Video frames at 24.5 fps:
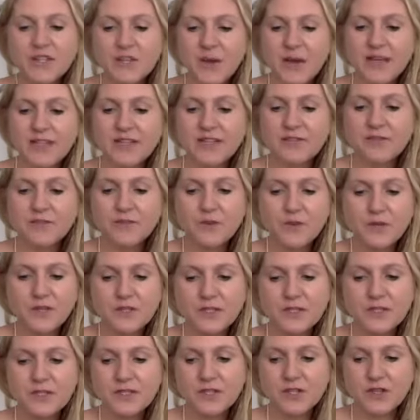has a
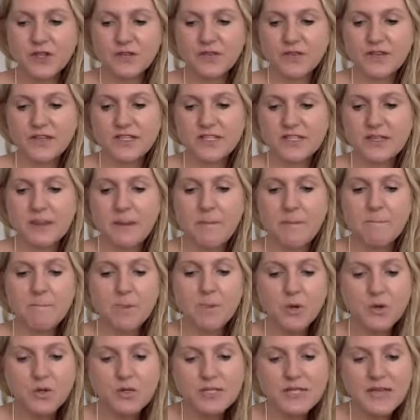full-service
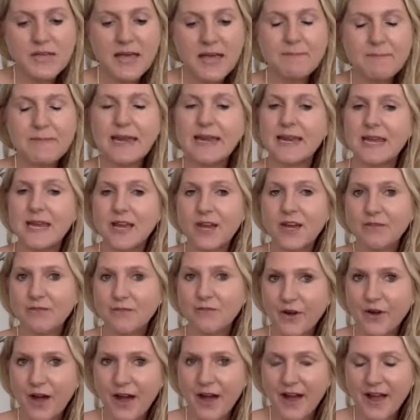multimedia
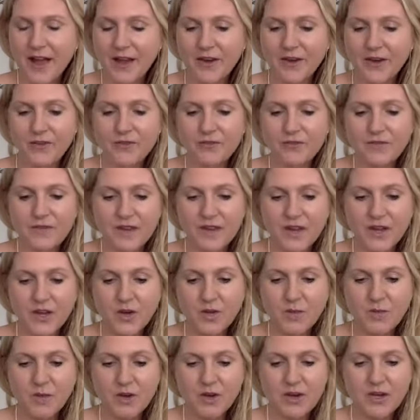for hire video
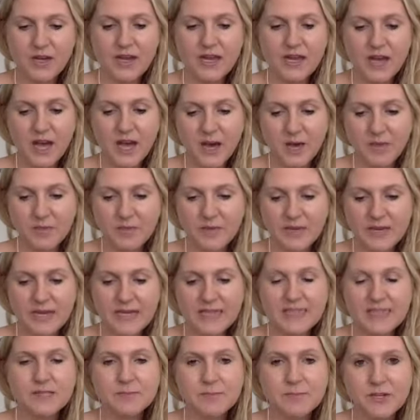marketing
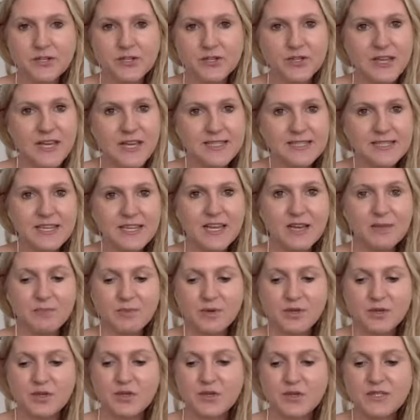company specializing in
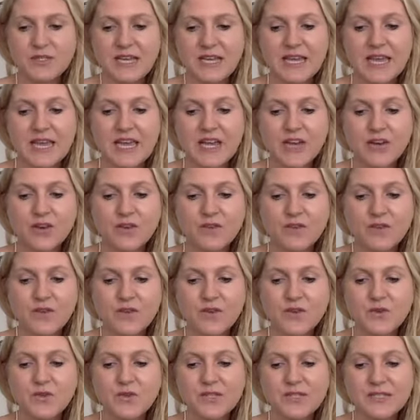producing
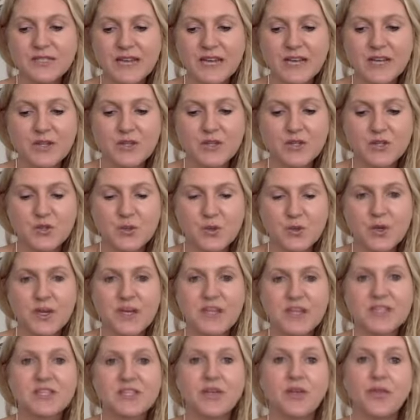interview-style
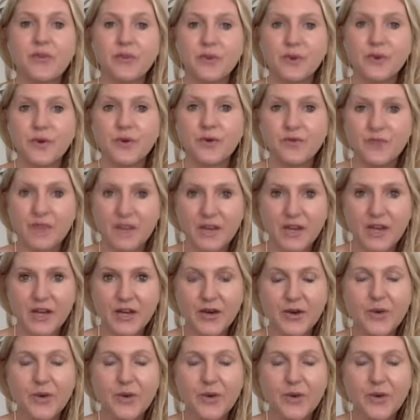stories through video.